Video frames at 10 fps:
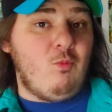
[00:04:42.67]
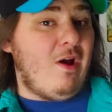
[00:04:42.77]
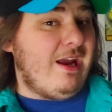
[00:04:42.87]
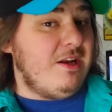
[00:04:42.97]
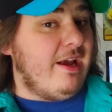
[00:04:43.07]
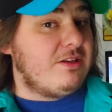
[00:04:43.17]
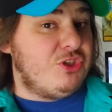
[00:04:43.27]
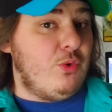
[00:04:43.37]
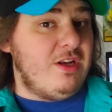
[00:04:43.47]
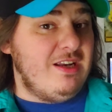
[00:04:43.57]
right next
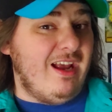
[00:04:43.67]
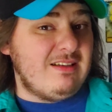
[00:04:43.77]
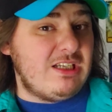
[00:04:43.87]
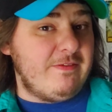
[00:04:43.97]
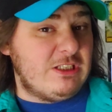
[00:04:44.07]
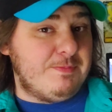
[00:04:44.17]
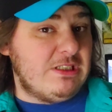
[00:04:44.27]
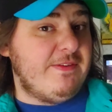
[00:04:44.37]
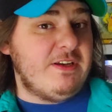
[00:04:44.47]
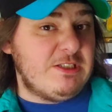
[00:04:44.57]
to a nest of a
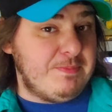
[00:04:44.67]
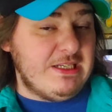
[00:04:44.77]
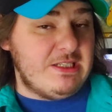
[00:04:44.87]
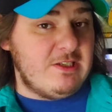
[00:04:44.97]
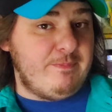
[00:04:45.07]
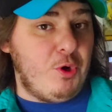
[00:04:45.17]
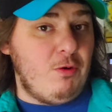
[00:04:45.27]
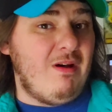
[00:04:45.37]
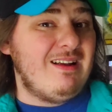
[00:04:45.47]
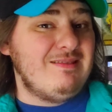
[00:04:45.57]
specific species of
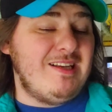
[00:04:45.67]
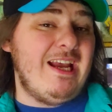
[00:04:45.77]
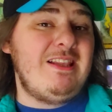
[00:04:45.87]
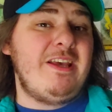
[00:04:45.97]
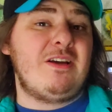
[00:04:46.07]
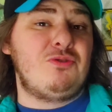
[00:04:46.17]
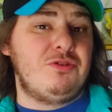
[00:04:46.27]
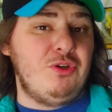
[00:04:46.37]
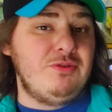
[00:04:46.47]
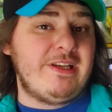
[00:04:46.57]
Pokemon, take the extra
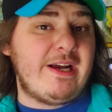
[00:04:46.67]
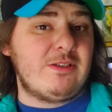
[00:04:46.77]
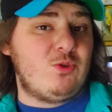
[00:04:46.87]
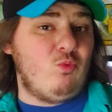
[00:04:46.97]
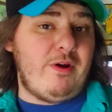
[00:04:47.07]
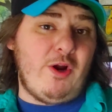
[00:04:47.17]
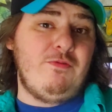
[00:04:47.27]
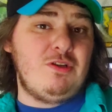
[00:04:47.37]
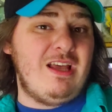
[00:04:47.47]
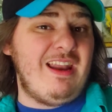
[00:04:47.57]
2 seconds to run
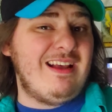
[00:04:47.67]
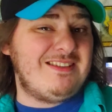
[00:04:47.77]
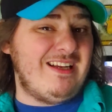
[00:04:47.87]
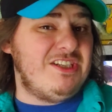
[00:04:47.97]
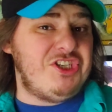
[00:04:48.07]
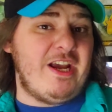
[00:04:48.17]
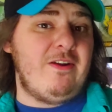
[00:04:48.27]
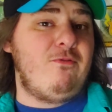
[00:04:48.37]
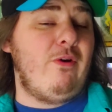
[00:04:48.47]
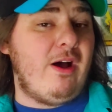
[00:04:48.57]
over to that nest and check
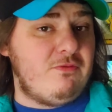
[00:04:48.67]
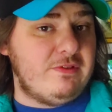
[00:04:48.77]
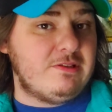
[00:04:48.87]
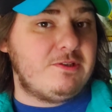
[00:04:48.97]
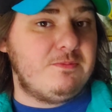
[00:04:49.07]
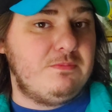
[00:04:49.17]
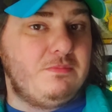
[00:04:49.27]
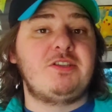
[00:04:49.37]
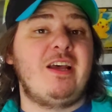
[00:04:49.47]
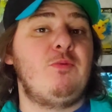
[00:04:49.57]
it for alphas.
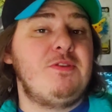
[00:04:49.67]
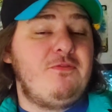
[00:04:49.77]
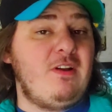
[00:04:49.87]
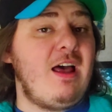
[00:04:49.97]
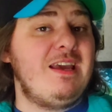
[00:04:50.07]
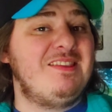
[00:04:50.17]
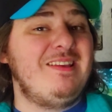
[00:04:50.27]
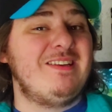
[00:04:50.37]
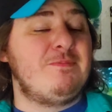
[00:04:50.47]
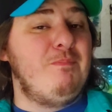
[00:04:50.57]
Just like with the flying thing,
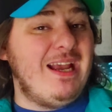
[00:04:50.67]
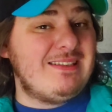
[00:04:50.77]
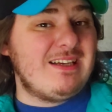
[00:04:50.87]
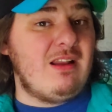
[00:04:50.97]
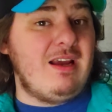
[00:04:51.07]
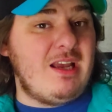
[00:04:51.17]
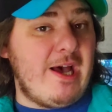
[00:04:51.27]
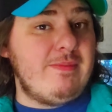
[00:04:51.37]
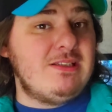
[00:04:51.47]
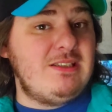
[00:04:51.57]
this may sound like
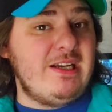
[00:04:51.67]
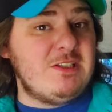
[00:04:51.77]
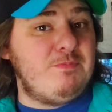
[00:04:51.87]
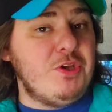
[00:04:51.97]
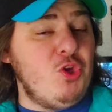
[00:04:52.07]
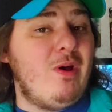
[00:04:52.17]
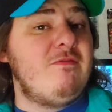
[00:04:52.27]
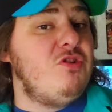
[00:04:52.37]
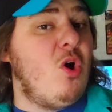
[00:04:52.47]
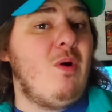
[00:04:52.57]
common sense, but you have
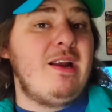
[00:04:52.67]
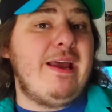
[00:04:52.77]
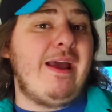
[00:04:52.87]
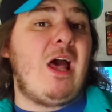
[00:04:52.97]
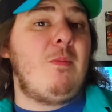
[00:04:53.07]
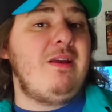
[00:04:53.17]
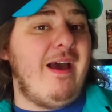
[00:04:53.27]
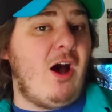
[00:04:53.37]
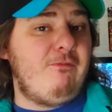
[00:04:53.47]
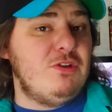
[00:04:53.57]
no idea how many
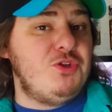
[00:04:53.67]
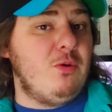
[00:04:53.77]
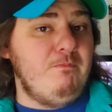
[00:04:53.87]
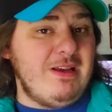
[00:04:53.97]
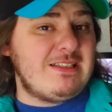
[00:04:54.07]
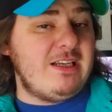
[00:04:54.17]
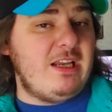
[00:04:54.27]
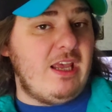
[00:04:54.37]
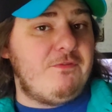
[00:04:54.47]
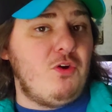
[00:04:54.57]
alphas you're missing
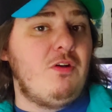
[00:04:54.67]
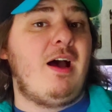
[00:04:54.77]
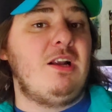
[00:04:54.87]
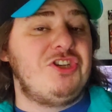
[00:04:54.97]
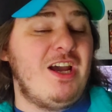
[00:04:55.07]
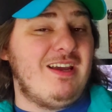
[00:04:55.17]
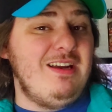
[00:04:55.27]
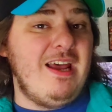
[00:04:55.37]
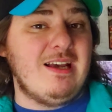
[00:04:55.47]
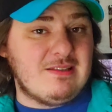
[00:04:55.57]
if you're not checking
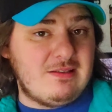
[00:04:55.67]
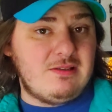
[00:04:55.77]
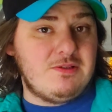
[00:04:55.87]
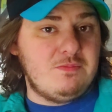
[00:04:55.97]
nests.